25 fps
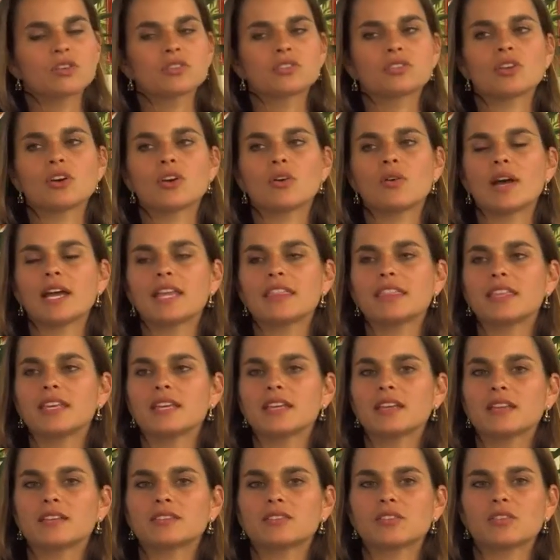So I
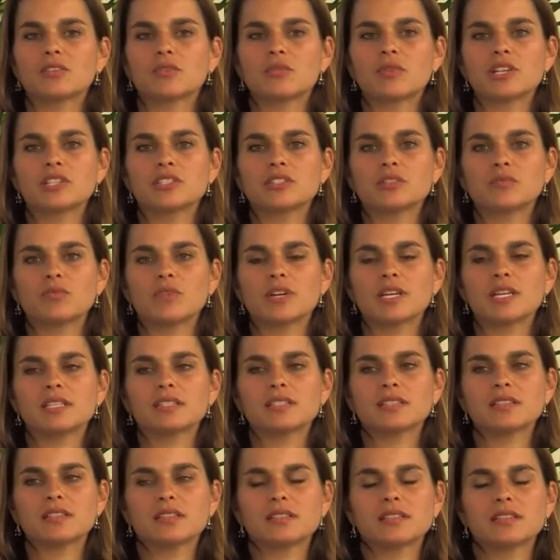think so. The question
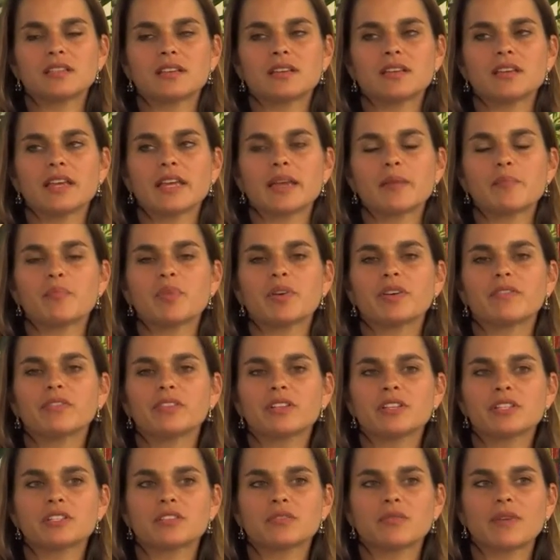was: Is the
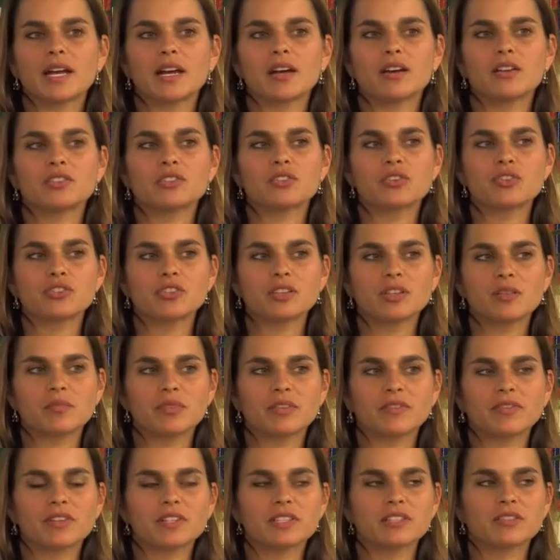ambivalence around social
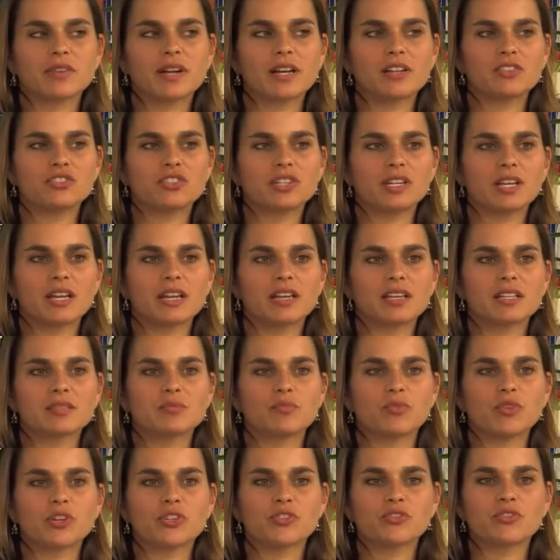ambivalence around genetics
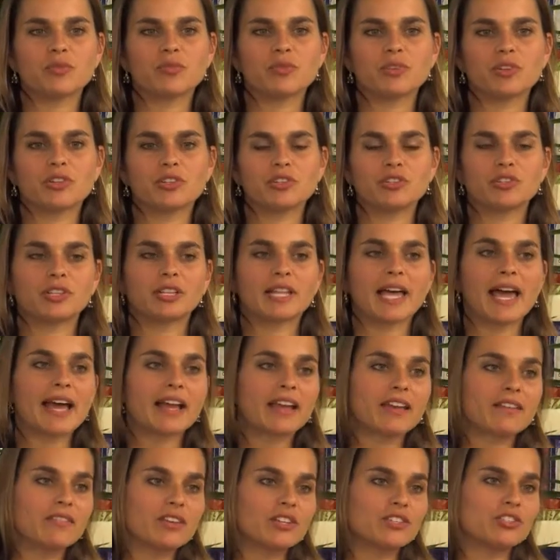more attributed to
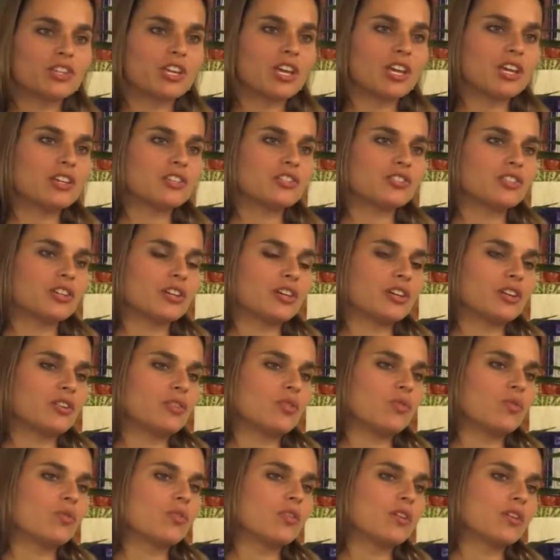lack of education
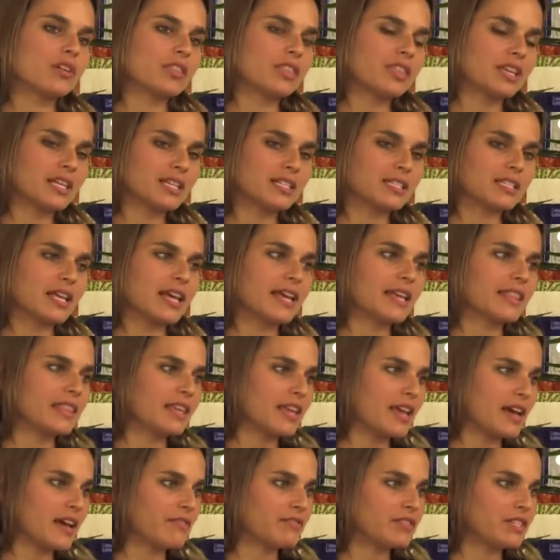or things like
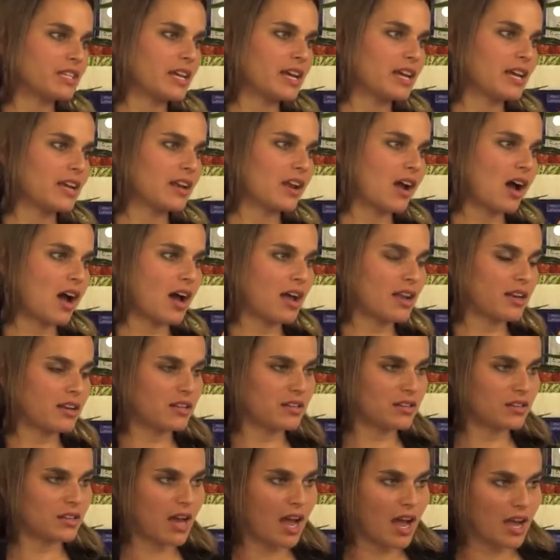the FDA not
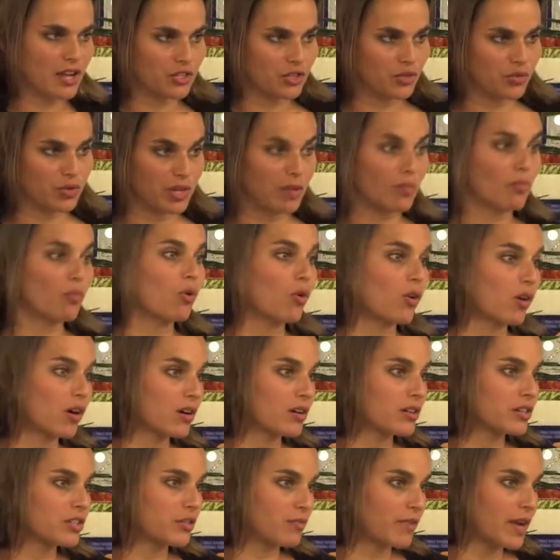not doing
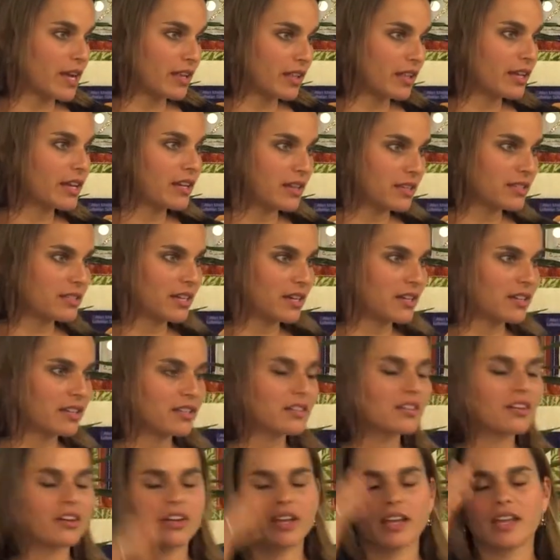more to regulate? Is that
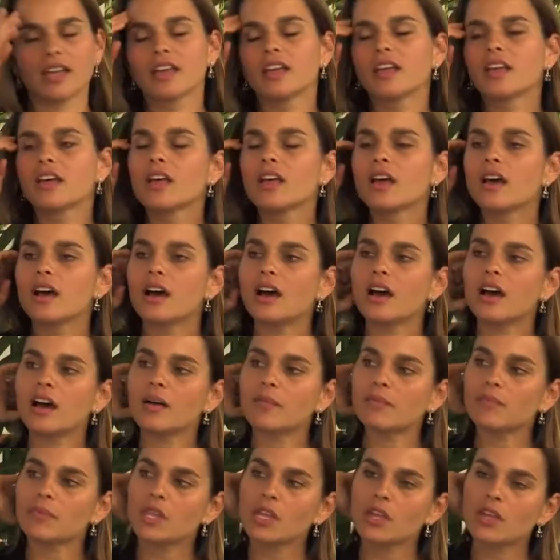okay?
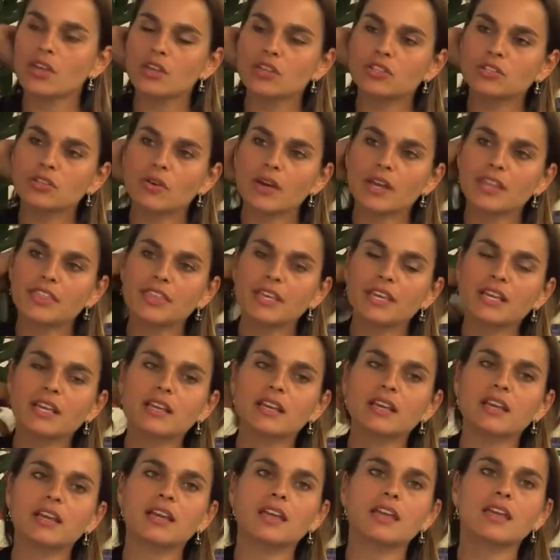Um, so I
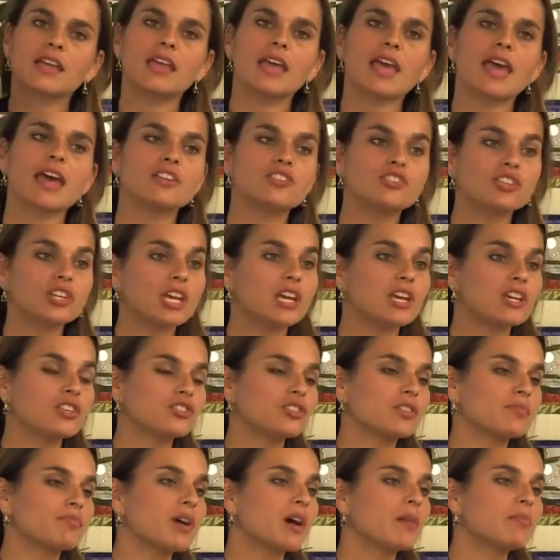think
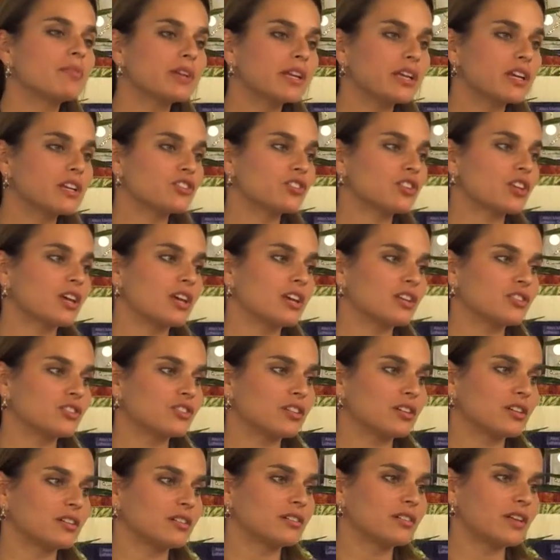education, public
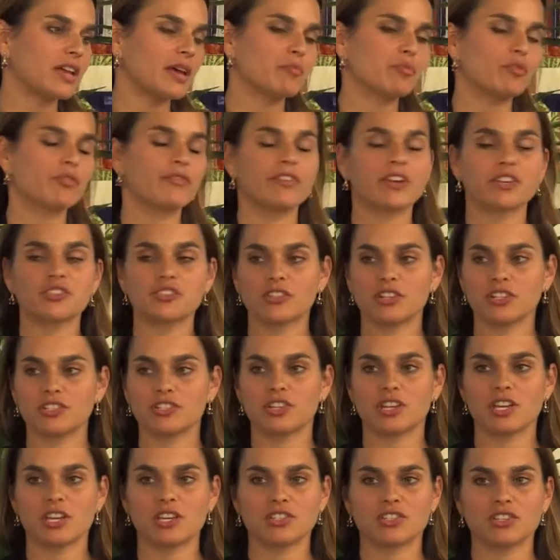education and professional
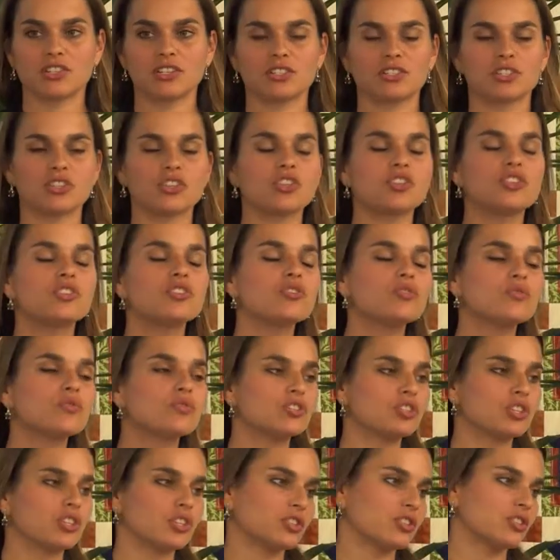education is a
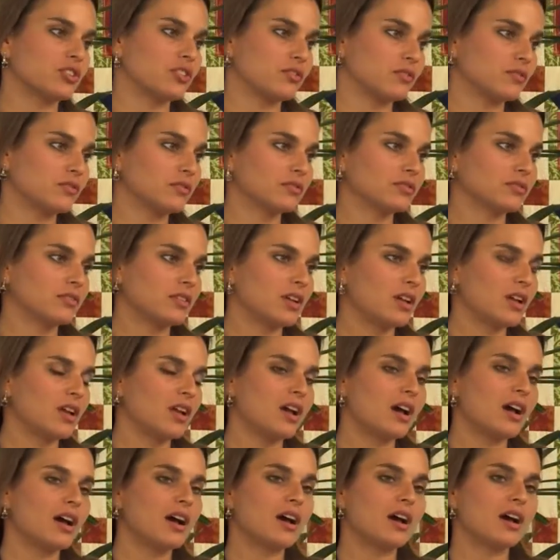huge issue
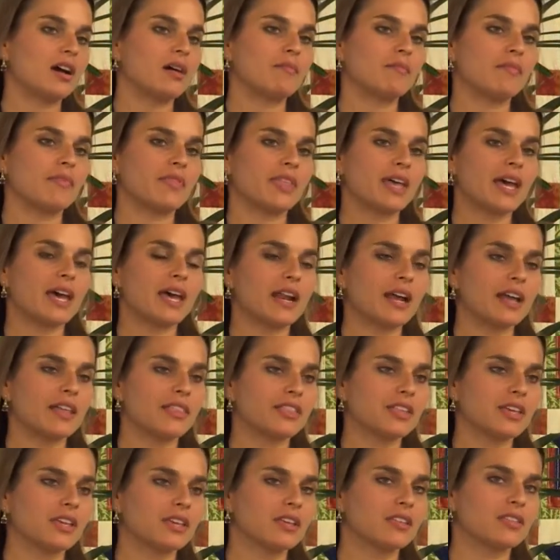um, that I
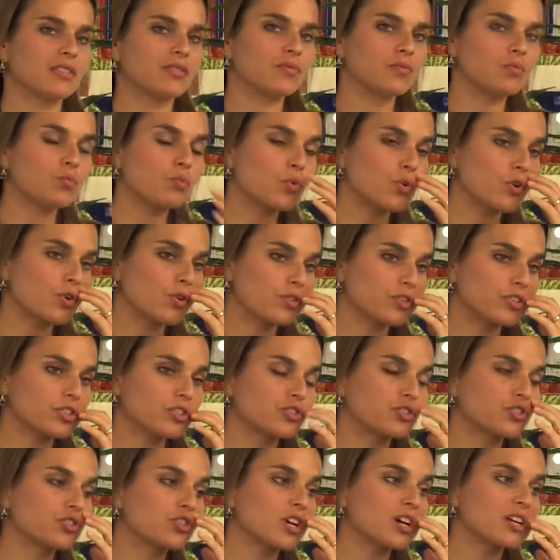think we're
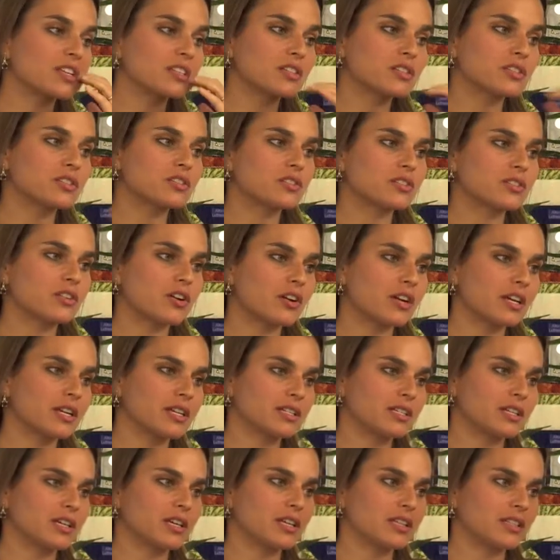just starting
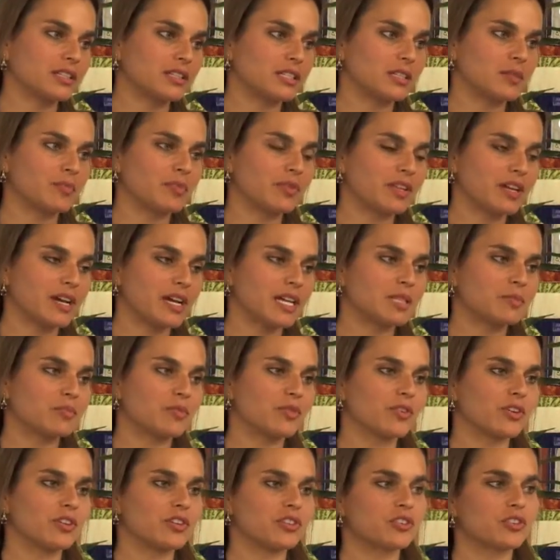to hit the tip of the
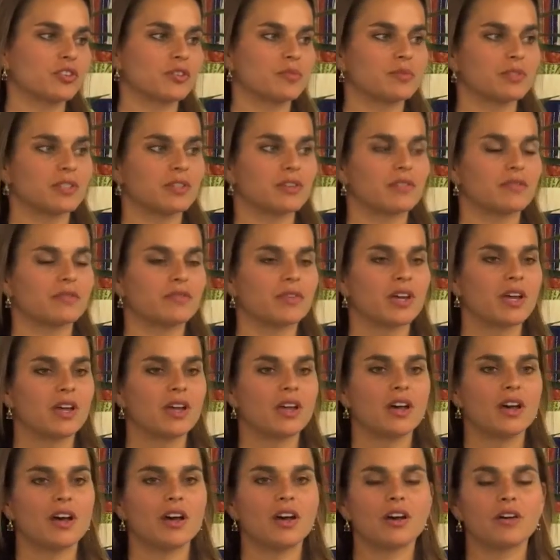iceberg in terms of,
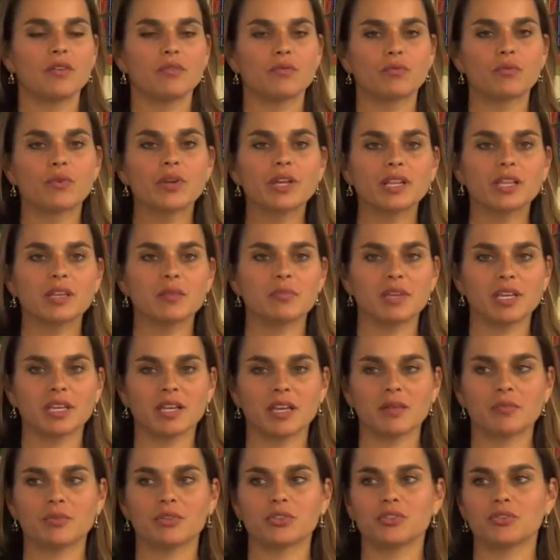of really being
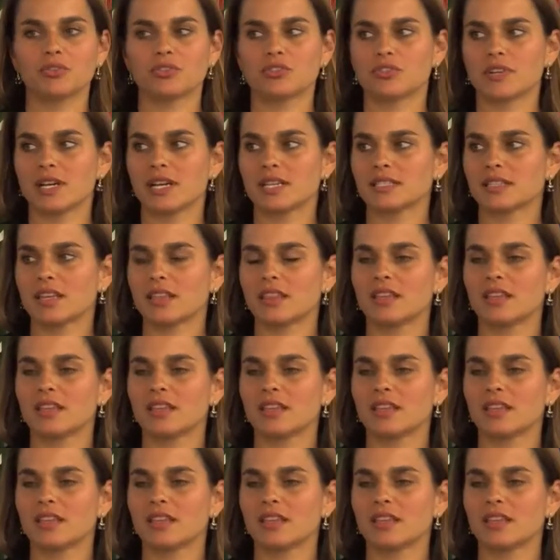able to address.